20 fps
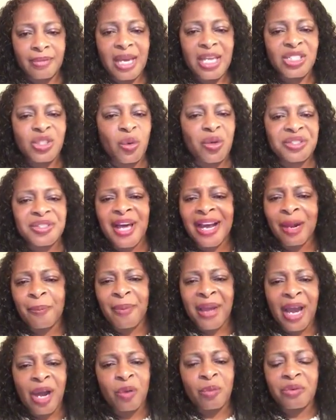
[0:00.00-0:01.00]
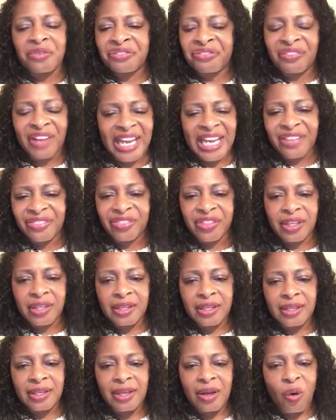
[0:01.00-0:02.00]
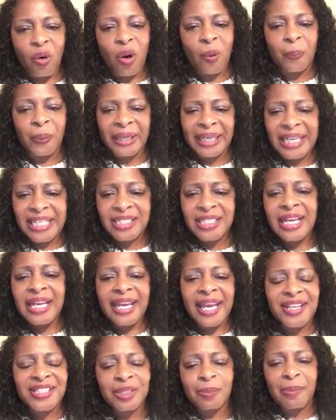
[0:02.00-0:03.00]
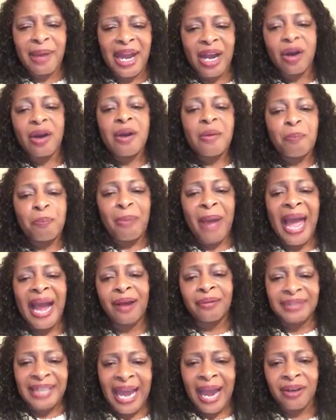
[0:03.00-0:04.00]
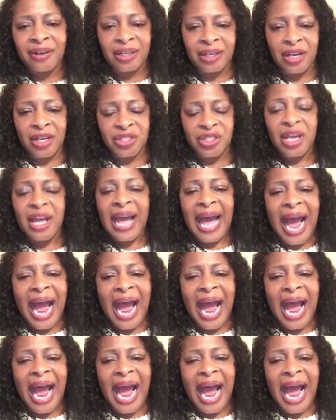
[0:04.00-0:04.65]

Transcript: So it's not about faith or peace. It's about bow down to us.